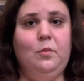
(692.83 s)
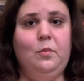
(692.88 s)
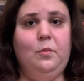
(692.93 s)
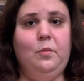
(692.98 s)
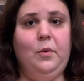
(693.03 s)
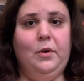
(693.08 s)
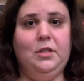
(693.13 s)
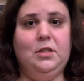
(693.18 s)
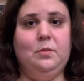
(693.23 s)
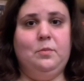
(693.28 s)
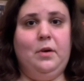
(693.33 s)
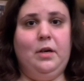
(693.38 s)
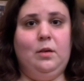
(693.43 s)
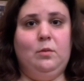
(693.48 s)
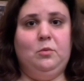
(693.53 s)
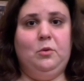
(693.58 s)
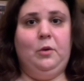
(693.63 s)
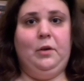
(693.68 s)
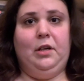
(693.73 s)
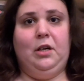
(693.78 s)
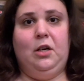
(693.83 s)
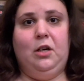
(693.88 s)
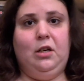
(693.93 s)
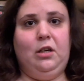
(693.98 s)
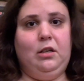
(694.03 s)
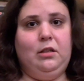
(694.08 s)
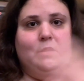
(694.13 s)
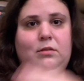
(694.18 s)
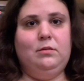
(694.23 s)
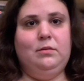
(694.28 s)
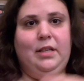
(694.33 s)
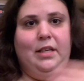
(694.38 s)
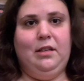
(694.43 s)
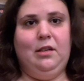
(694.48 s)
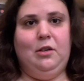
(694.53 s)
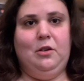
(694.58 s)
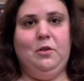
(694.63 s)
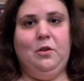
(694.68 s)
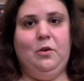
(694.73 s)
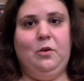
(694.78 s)
Once Upon a Broken Heart and
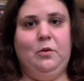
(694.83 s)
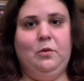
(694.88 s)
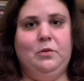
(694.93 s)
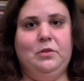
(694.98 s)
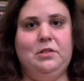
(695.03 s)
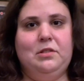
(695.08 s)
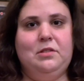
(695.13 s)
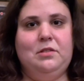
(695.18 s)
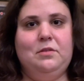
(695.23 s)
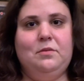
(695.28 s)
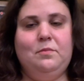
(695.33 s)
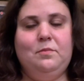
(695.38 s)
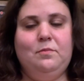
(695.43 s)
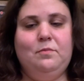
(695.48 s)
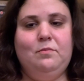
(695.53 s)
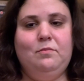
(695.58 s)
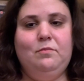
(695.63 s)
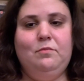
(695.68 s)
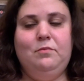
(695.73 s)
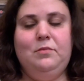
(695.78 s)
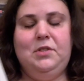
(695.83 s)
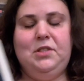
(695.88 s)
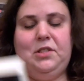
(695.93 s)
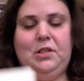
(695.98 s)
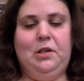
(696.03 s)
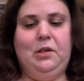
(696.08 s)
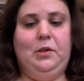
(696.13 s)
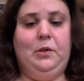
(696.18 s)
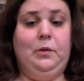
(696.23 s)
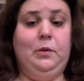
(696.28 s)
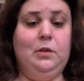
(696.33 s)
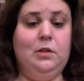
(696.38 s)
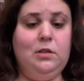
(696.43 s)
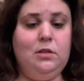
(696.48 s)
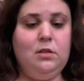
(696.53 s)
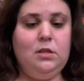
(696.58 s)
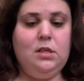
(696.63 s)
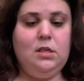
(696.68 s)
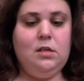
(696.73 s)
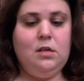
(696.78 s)
all those. So
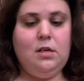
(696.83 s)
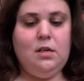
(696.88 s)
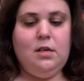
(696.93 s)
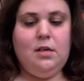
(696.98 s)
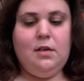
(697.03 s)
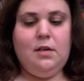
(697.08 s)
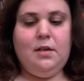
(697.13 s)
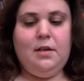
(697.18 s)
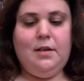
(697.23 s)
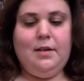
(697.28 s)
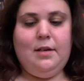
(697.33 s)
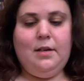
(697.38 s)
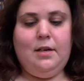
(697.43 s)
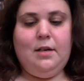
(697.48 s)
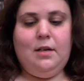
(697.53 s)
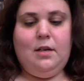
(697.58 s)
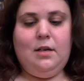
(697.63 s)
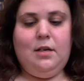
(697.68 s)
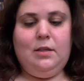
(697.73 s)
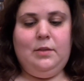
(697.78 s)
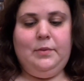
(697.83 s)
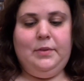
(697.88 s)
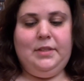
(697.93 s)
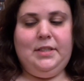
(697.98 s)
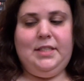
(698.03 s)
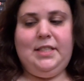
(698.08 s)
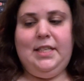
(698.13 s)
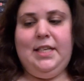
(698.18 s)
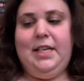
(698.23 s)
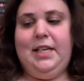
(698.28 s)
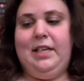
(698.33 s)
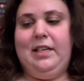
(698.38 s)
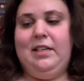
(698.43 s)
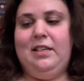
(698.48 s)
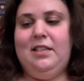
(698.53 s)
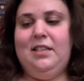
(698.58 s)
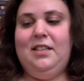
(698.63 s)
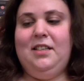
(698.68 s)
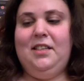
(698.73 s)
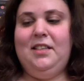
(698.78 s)
we'll see.
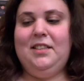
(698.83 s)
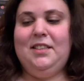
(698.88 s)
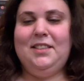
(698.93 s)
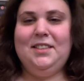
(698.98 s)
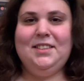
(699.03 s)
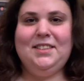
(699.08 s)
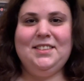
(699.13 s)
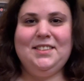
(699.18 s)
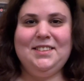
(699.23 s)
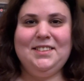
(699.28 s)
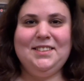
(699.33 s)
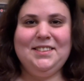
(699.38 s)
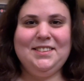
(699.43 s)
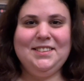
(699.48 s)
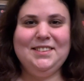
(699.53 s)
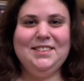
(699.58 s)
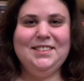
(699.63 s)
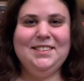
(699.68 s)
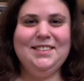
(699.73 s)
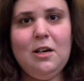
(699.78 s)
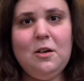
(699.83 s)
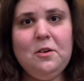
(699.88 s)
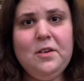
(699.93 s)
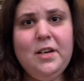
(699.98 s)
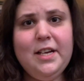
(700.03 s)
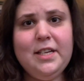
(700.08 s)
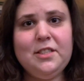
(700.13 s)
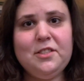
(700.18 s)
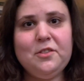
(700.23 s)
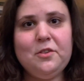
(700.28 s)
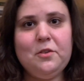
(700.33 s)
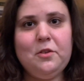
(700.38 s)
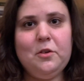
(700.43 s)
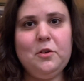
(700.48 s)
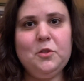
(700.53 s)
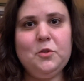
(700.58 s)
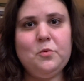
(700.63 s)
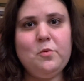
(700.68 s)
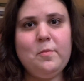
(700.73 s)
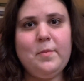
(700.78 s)
Alright, so
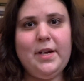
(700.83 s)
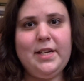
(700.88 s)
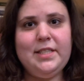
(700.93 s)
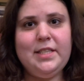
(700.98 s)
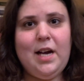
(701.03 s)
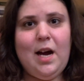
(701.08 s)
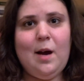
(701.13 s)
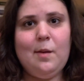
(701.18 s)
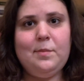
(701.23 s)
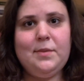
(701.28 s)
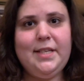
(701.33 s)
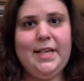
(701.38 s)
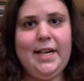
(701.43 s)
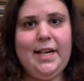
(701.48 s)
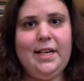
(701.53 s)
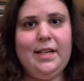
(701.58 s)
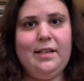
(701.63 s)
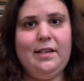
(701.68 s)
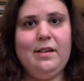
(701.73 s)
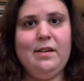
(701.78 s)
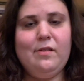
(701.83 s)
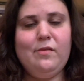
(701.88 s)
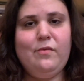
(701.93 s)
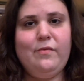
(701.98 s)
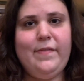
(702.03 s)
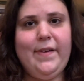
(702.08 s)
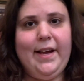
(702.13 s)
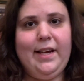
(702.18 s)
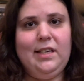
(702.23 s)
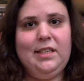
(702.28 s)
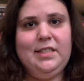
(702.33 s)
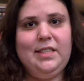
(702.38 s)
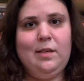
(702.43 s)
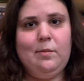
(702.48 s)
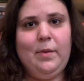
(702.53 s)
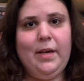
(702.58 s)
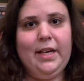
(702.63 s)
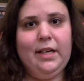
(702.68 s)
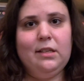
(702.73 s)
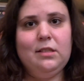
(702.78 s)
those were my top 10 fantasy
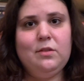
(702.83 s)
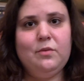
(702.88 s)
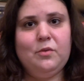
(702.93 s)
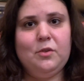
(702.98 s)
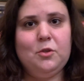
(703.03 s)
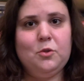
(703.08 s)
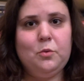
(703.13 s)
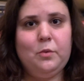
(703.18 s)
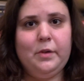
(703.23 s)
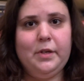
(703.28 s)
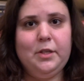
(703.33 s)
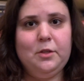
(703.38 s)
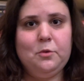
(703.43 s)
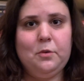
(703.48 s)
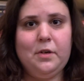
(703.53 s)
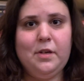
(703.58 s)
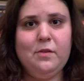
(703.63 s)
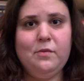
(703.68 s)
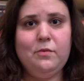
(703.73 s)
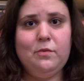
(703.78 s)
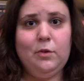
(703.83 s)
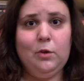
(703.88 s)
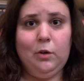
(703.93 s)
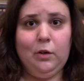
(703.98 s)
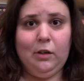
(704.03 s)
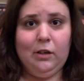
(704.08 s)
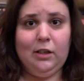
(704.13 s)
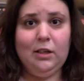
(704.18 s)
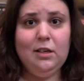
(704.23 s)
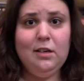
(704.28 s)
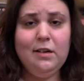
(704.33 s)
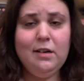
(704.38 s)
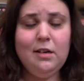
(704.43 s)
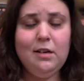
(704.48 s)
picks for 2024.